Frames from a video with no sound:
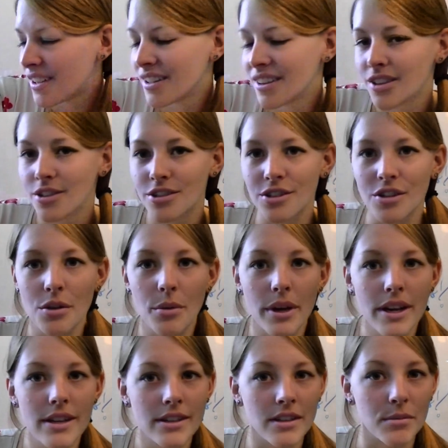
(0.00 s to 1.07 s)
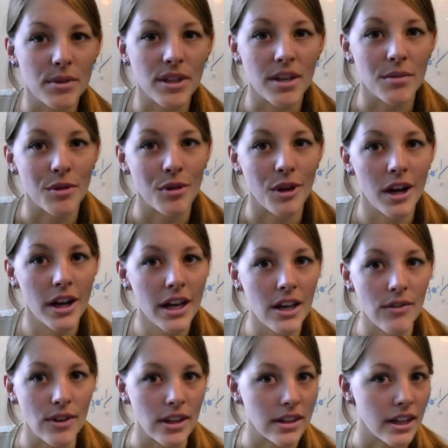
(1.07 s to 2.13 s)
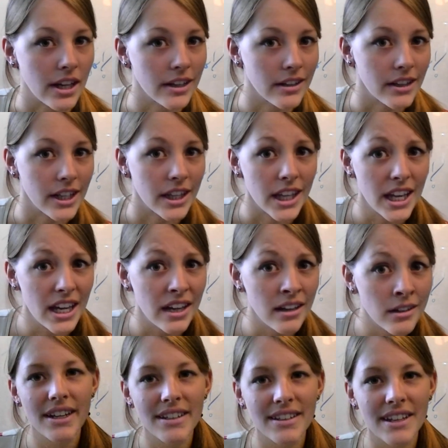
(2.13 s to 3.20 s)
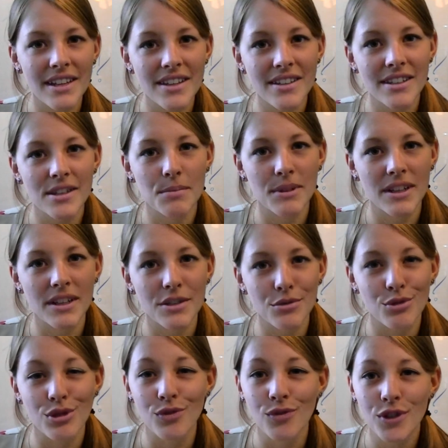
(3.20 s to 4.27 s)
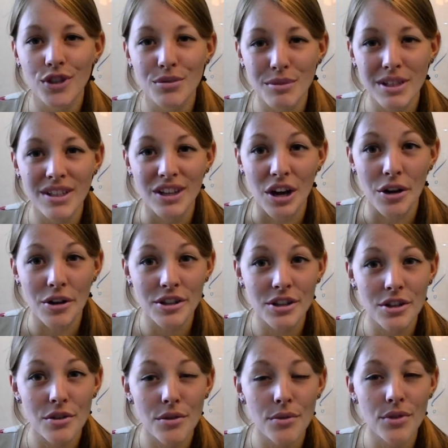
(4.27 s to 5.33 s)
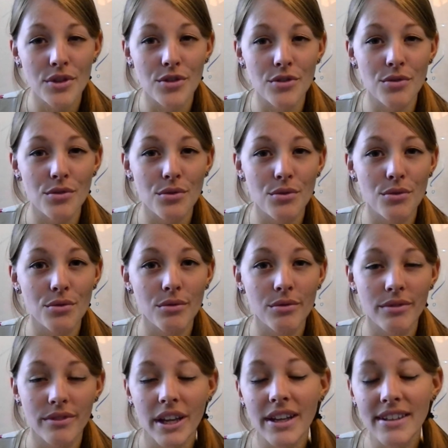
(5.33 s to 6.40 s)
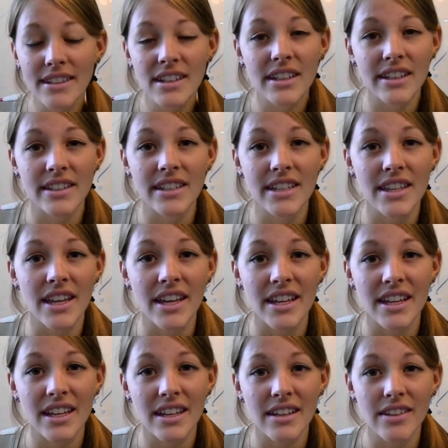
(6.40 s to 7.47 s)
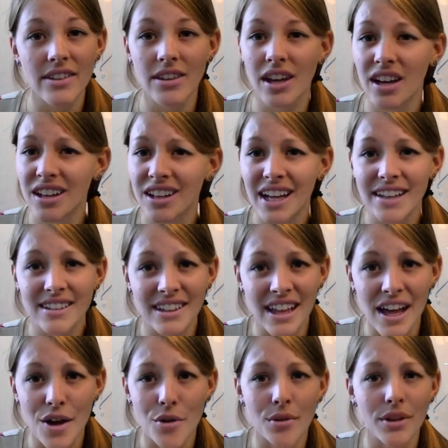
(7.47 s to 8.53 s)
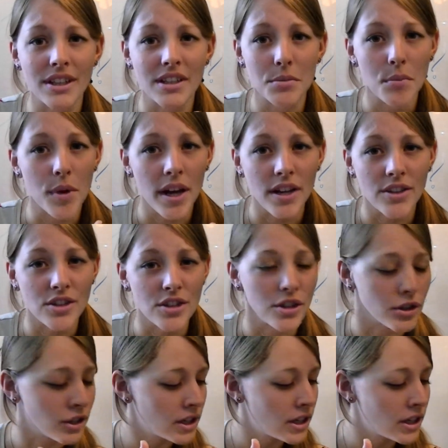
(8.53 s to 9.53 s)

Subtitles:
there's no way he's gonna become Hokage if he's acting like that. I say this is because when you first meet Naruto, you instantly see that he's a class clown, he's a prankster,